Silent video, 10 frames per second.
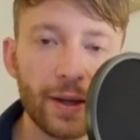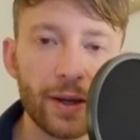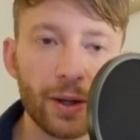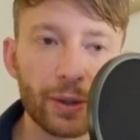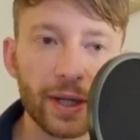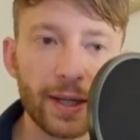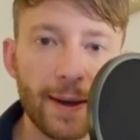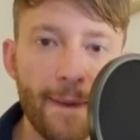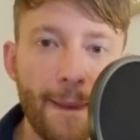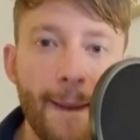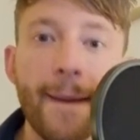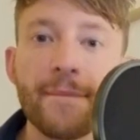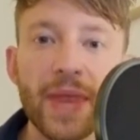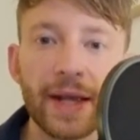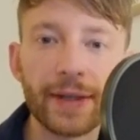Okay?
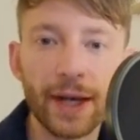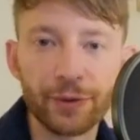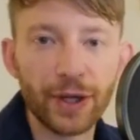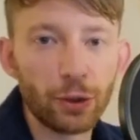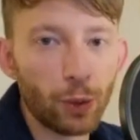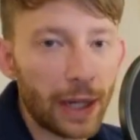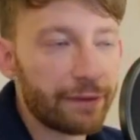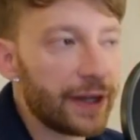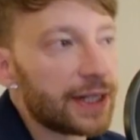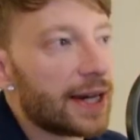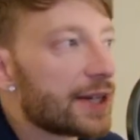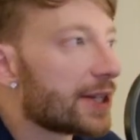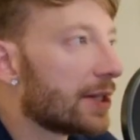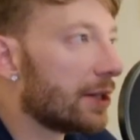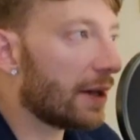And I'll tell you one thing,
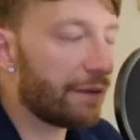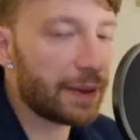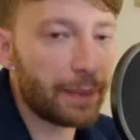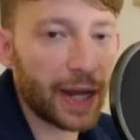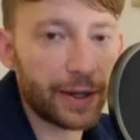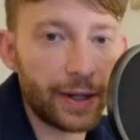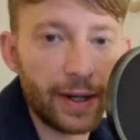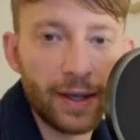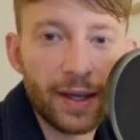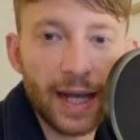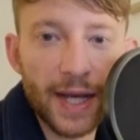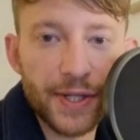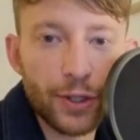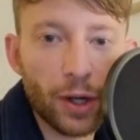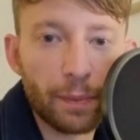there's nothing better as
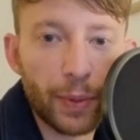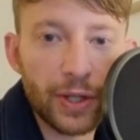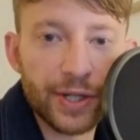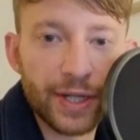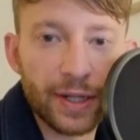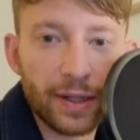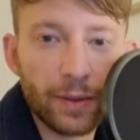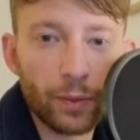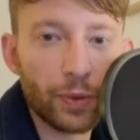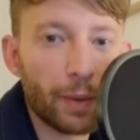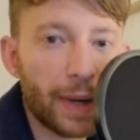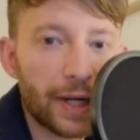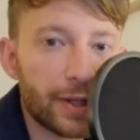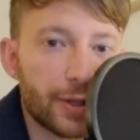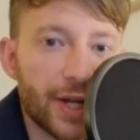a young person, no
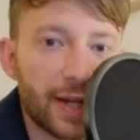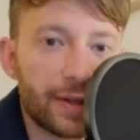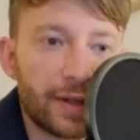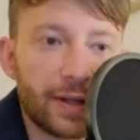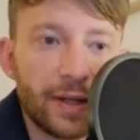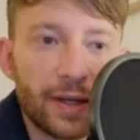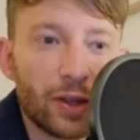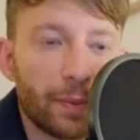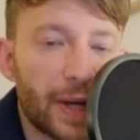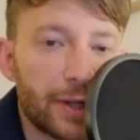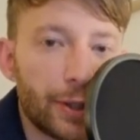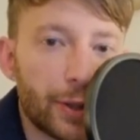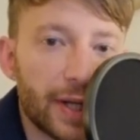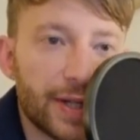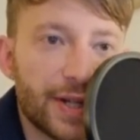matter your gender, no matter your
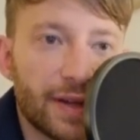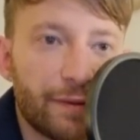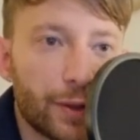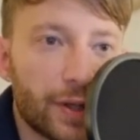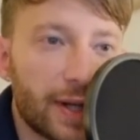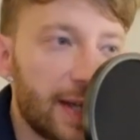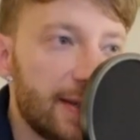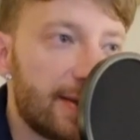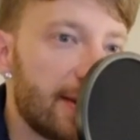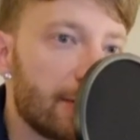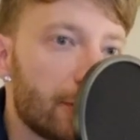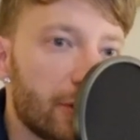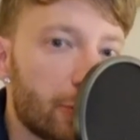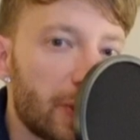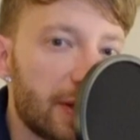age, if you're 18 or you're
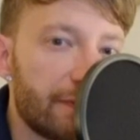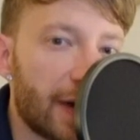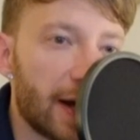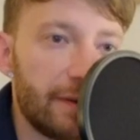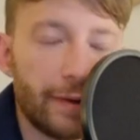25,